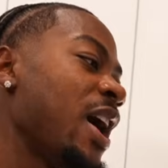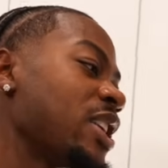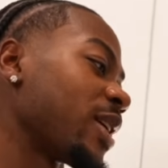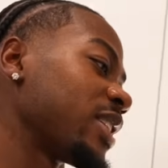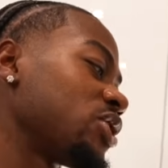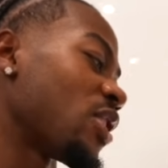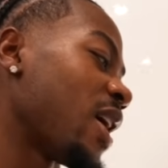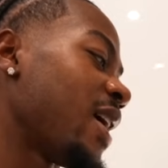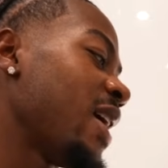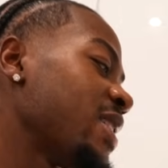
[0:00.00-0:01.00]
so I can
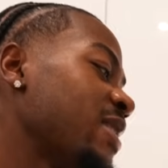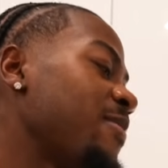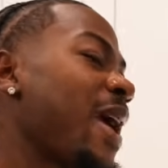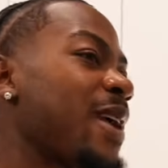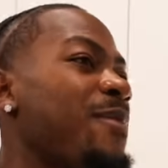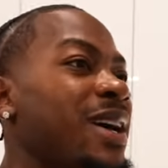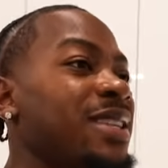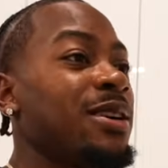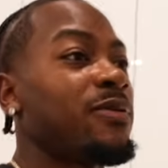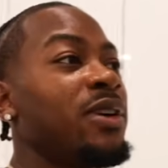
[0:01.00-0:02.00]
try to make
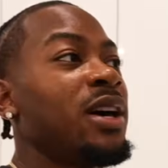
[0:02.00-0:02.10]
myself